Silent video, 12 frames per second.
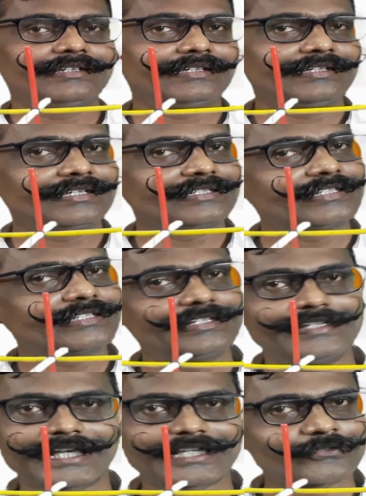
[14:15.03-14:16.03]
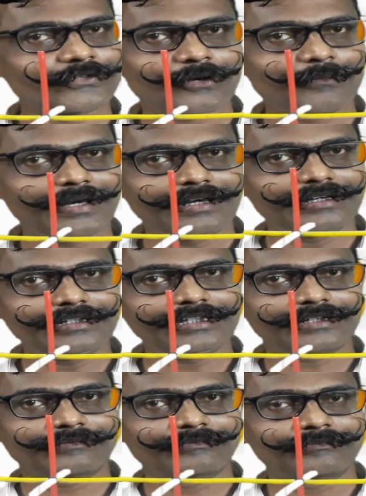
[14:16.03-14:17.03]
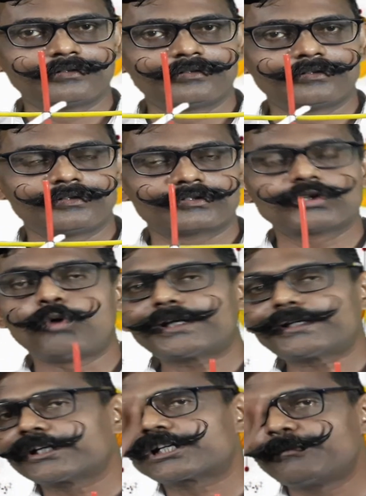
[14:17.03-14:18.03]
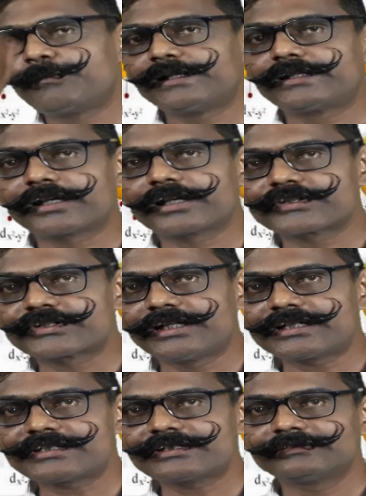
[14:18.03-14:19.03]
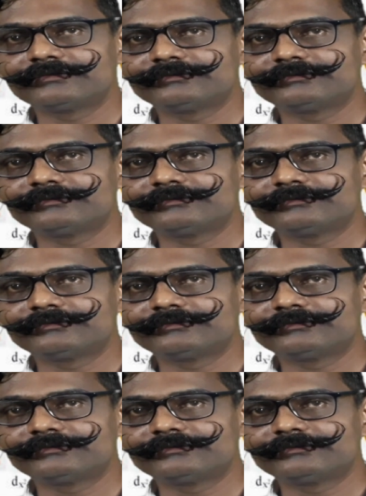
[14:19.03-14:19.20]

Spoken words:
Is this dxy orbital clear? So what crystal field theory considers?